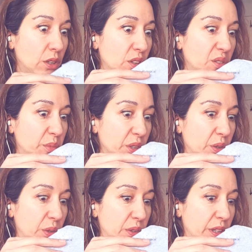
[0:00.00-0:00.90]
Oh my
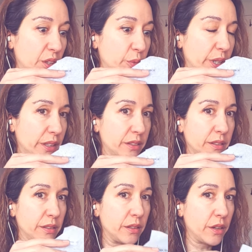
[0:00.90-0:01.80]
god, they look weird.
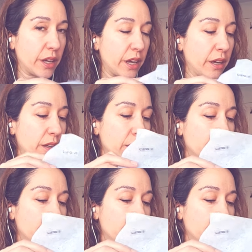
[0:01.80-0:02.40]
Okay.